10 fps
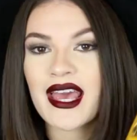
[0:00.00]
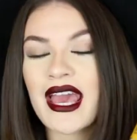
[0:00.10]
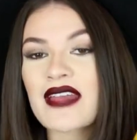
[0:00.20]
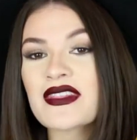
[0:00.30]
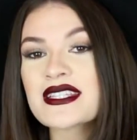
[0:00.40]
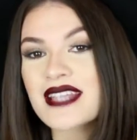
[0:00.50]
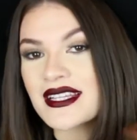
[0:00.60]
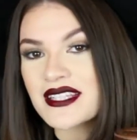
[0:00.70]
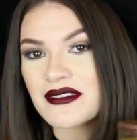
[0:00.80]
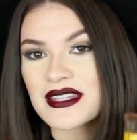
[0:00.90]
And the
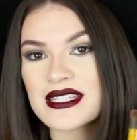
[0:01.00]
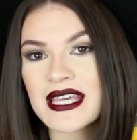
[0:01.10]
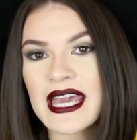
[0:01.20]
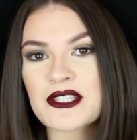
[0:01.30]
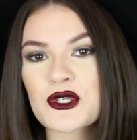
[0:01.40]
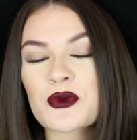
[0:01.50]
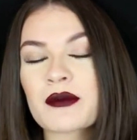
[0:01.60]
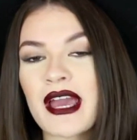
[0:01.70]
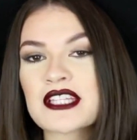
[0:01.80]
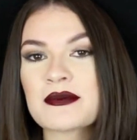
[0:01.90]
scent of this candle
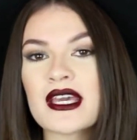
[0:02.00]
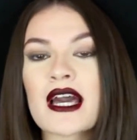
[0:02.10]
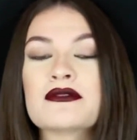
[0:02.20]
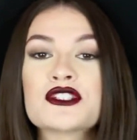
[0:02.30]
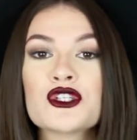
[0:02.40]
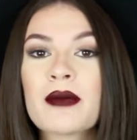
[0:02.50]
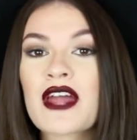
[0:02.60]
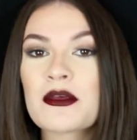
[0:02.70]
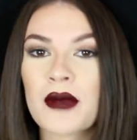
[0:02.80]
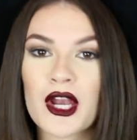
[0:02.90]
reminds me of two
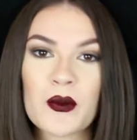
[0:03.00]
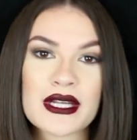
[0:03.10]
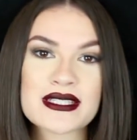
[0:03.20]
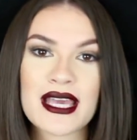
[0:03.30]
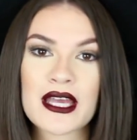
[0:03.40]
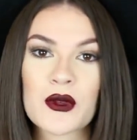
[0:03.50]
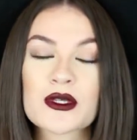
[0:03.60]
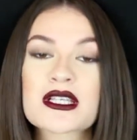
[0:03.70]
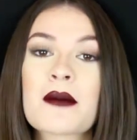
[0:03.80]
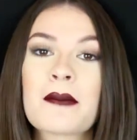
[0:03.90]
Bath and Body Works
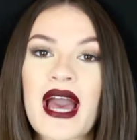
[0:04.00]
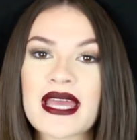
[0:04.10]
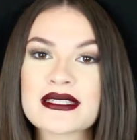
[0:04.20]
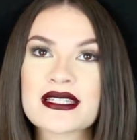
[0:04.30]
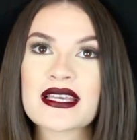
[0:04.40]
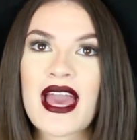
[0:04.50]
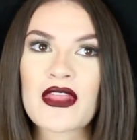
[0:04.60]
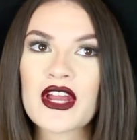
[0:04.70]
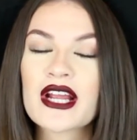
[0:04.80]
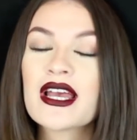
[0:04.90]
candles combined
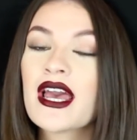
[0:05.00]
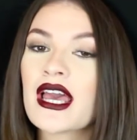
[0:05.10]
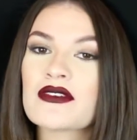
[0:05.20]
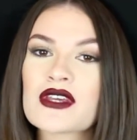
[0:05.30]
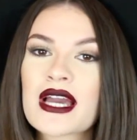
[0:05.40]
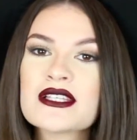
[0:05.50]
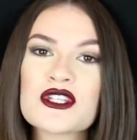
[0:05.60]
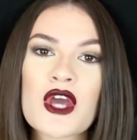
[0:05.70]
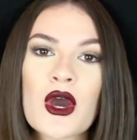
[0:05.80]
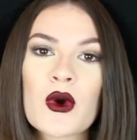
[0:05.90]
together. If you guys
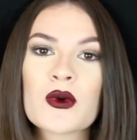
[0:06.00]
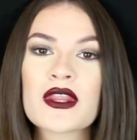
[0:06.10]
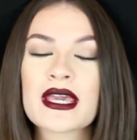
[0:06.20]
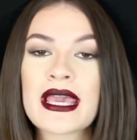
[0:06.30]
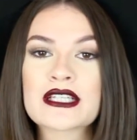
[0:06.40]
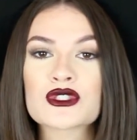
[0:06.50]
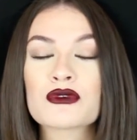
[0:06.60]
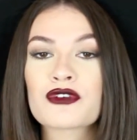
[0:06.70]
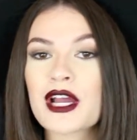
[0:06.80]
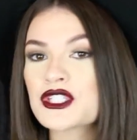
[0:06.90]
know the
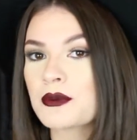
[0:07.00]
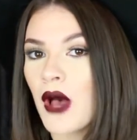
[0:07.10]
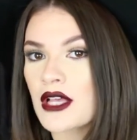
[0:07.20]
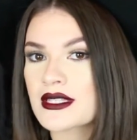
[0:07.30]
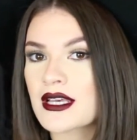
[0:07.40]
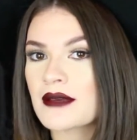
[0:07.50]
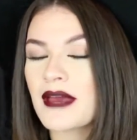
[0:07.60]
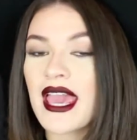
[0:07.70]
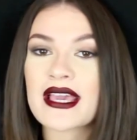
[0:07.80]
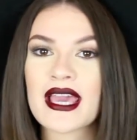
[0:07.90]
candle Fresh Balsam,
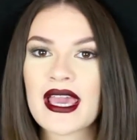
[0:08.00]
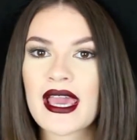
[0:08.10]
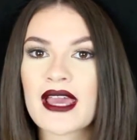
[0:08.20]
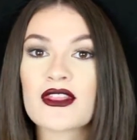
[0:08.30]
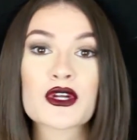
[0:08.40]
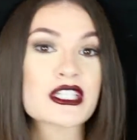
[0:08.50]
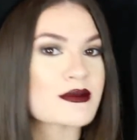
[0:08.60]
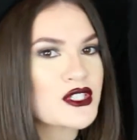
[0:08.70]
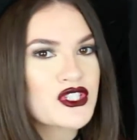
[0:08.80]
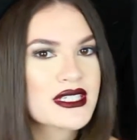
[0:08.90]
aka the
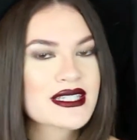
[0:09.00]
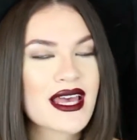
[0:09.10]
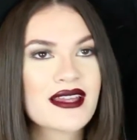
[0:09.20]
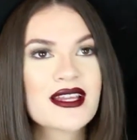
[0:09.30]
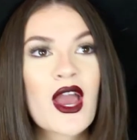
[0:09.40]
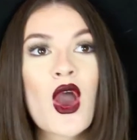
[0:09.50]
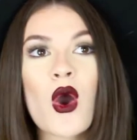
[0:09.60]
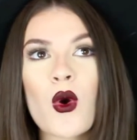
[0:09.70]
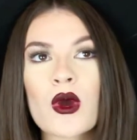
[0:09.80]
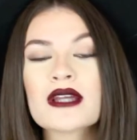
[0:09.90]
Christmas tree scent,
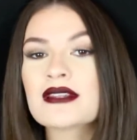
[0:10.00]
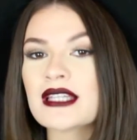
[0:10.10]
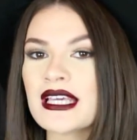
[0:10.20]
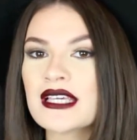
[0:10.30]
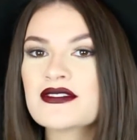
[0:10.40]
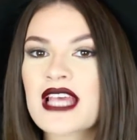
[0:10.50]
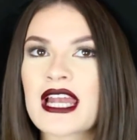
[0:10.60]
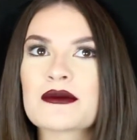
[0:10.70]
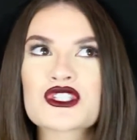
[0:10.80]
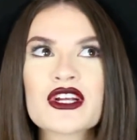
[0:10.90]
or Leaves,
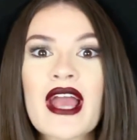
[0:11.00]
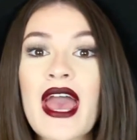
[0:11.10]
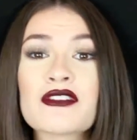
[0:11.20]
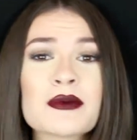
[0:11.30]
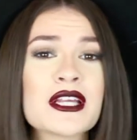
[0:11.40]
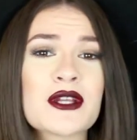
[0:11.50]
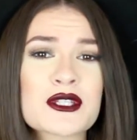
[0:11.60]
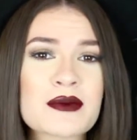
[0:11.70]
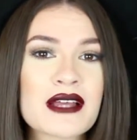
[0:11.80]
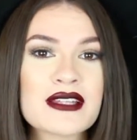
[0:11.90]
and I'm sure everybody
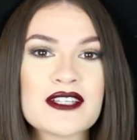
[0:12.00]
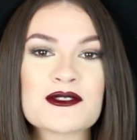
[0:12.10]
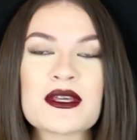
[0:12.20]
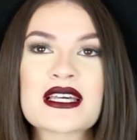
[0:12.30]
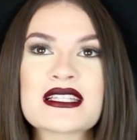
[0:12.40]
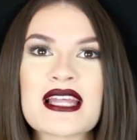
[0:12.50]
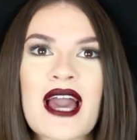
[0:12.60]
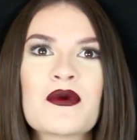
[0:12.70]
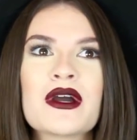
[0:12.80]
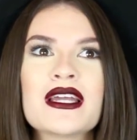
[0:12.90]
knows about Leaves because
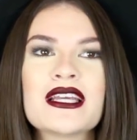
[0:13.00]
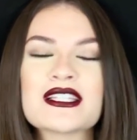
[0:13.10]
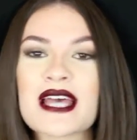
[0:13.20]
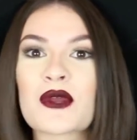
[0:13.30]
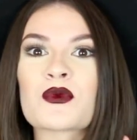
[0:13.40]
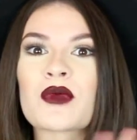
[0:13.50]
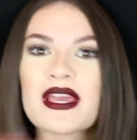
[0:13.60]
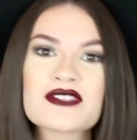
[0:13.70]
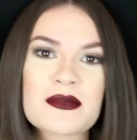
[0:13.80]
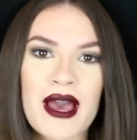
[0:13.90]
that one is like
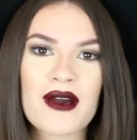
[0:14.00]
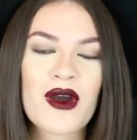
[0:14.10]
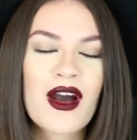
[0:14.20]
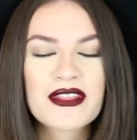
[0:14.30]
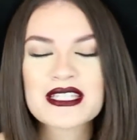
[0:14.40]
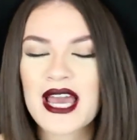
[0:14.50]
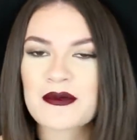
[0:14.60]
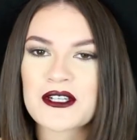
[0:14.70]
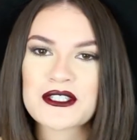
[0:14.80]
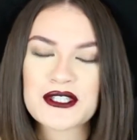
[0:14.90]
raved about all the
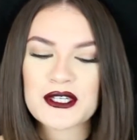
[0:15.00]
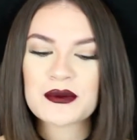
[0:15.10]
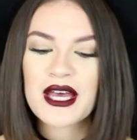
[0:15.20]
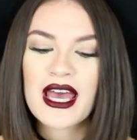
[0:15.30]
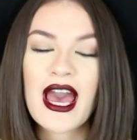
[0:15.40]
time on YouTube.